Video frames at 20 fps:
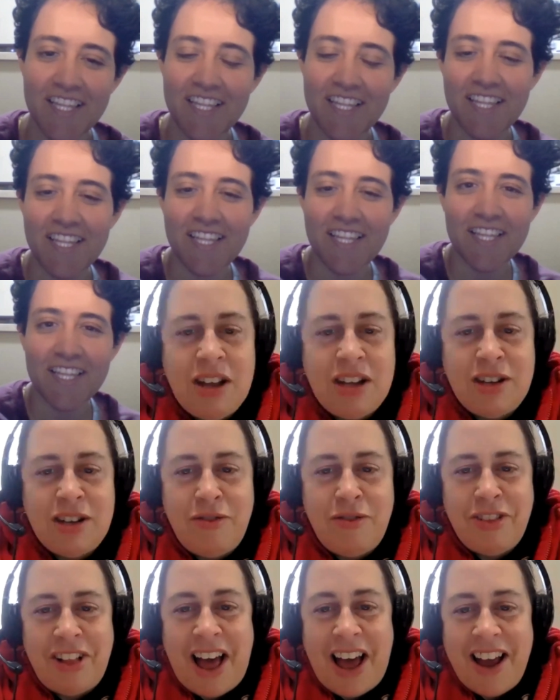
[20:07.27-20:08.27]
and you get to
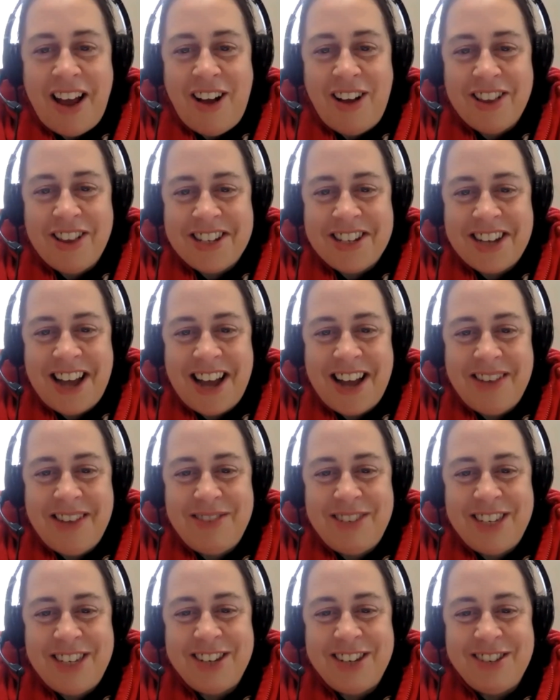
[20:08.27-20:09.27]
fly all the time
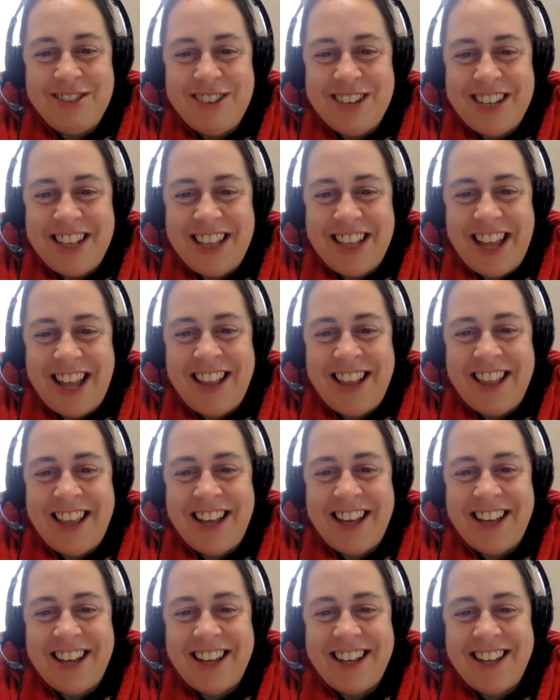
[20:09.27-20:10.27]
too in
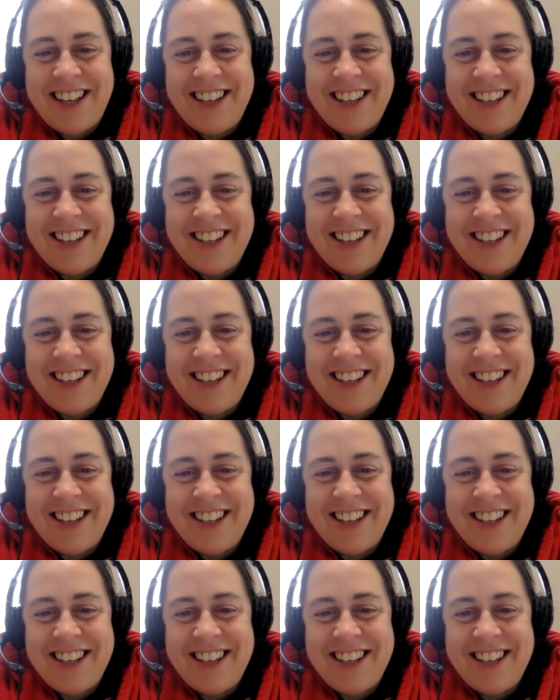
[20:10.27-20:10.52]
the